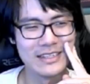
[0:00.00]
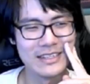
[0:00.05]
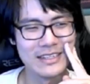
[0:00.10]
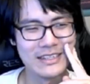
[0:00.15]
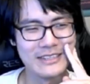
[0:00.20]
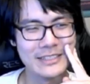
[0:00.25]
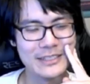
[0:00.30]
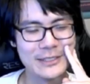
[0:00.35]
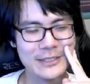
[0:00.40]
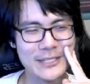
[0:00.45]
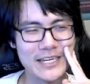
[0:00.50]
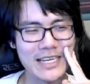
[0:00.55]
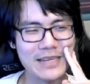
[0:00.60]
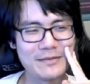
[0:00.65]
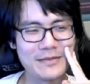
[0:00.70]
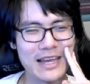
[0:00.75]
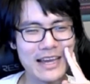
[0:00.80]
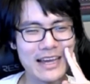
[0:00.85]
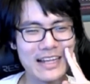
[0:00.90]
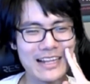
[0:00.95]
it's a
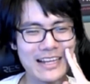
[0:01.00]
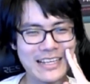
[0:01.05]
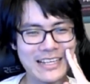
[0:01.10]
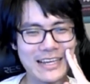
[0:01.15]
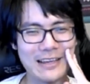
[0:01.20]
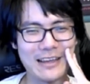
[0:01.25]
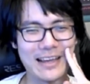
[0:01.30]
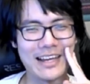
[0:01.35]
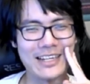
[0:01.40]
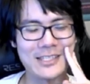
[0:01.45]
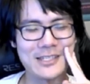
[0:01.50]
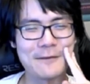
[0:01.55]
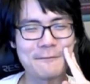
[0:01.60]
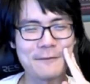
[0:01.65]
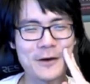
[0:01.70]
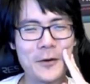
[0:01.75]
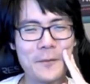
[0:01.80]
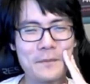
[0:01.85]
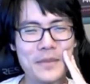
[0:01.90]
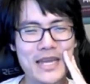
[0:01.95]
shame that like I actually
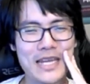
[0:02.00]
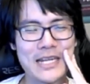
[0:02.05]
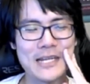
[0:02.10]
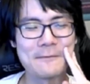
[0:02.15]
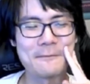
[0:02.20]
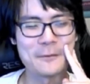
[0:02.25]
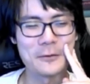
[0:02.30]
felt pity for